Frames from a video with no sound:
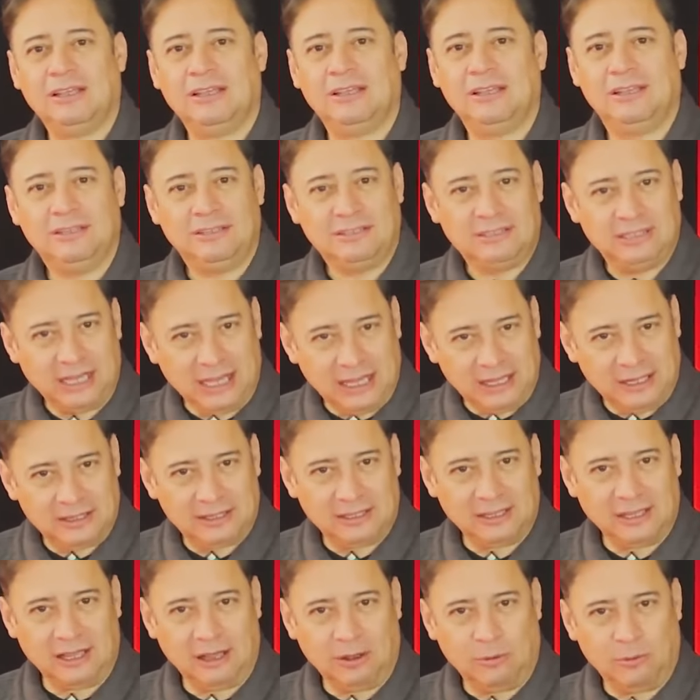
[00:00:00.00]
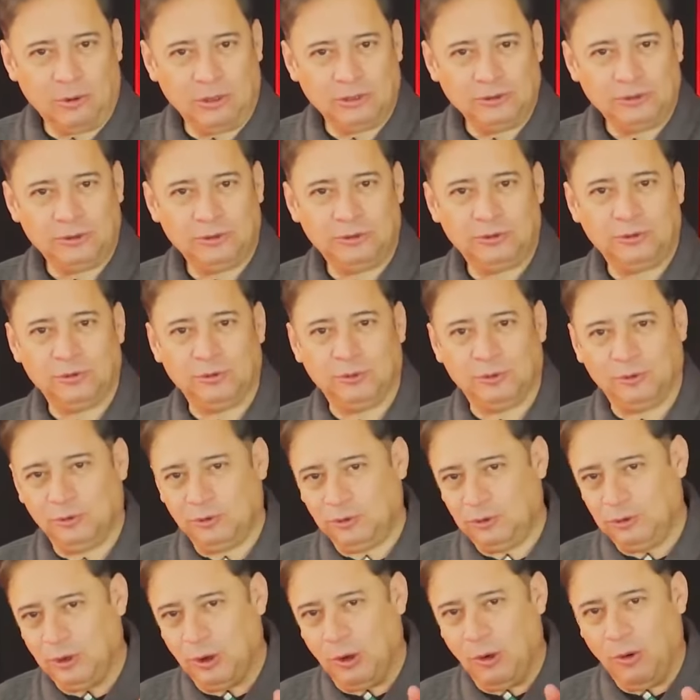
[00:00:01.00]
He said, I want you
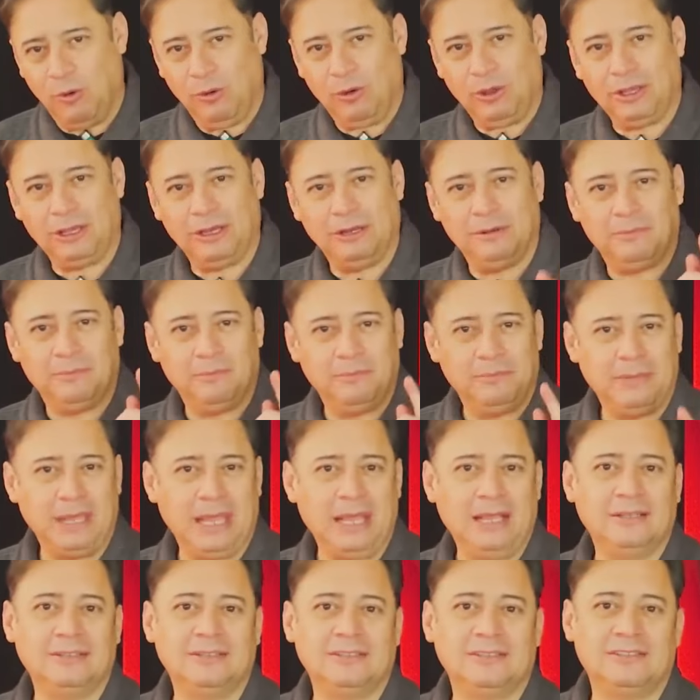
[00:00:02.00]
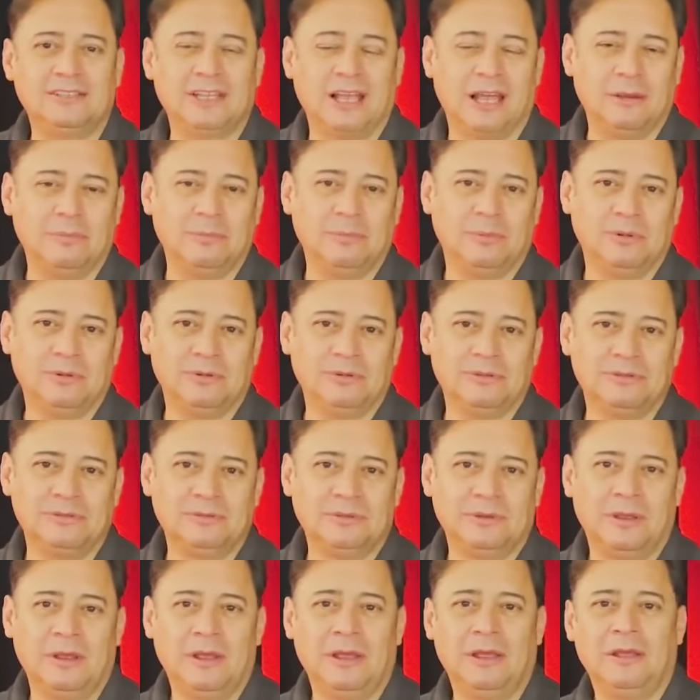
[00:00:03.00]
to go and make
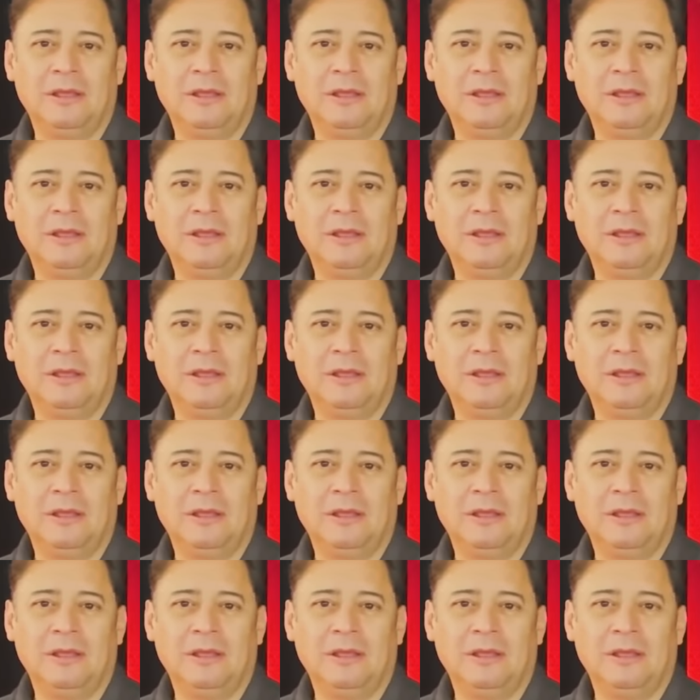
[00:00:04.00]
disciples,